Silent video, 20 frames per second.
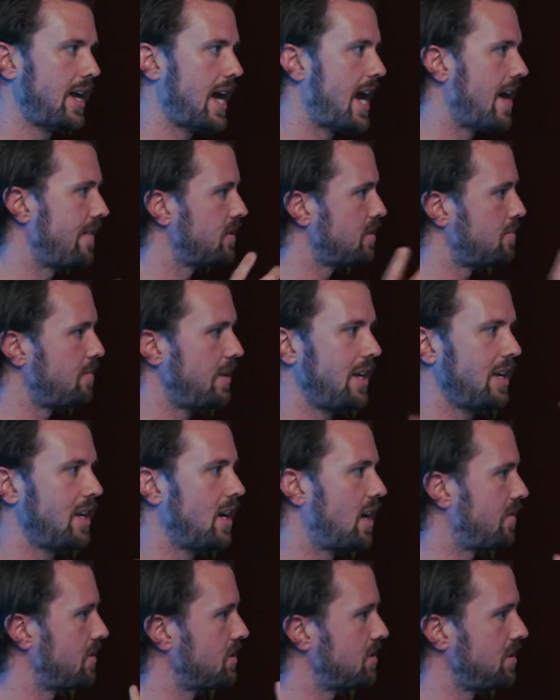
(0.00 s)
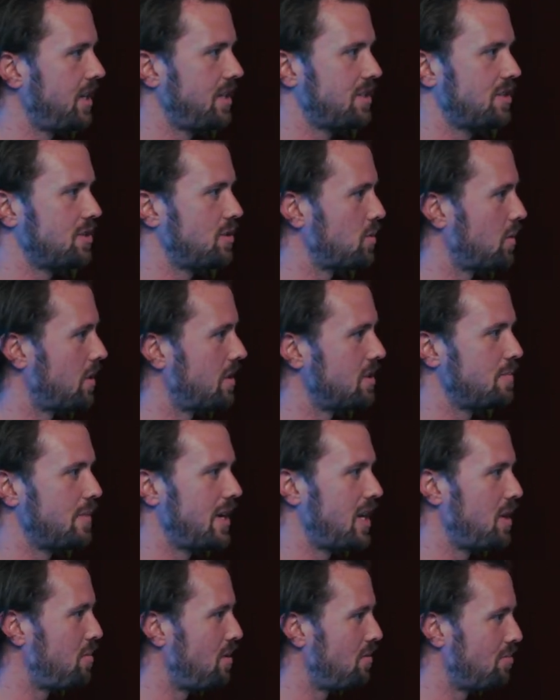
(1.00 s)
have as many conversations with as
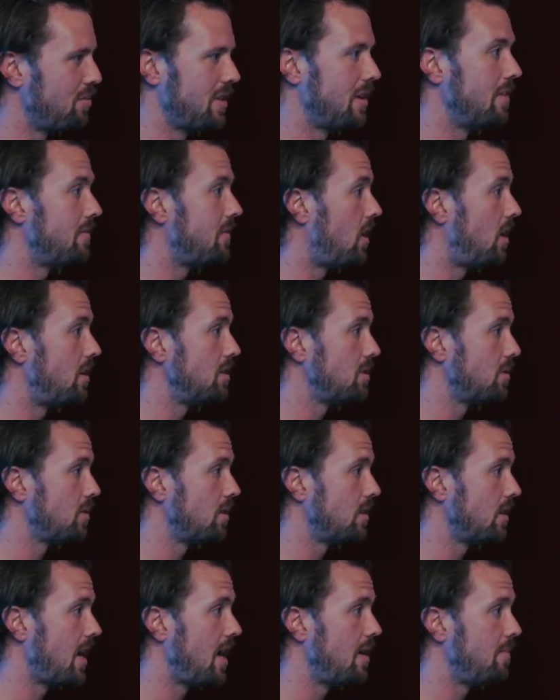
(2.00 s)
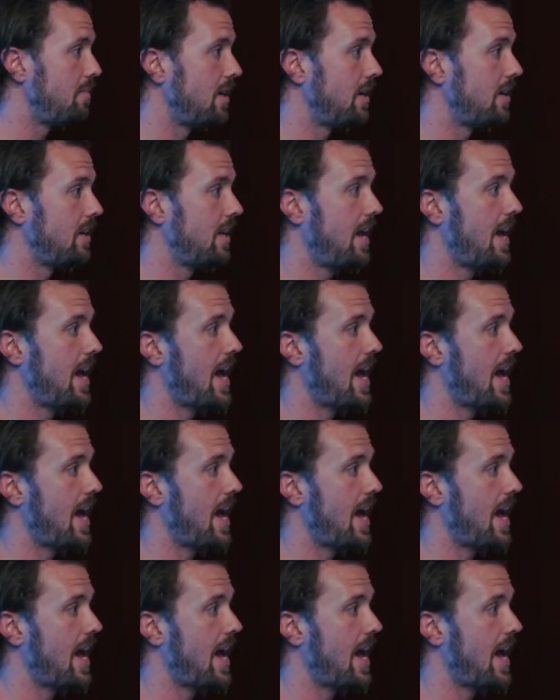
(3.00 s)
many people that fall into alignment.